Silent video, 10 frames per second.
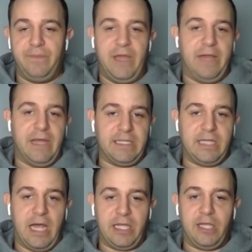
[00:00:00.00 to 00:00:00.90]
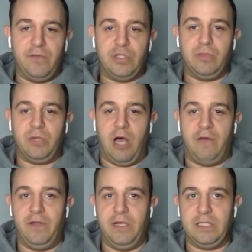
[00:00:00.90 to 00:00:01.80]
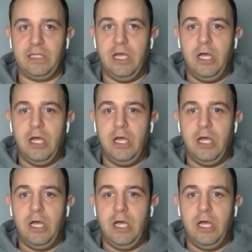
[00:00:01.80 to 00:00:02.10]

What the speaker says: that's got to give you some confidence.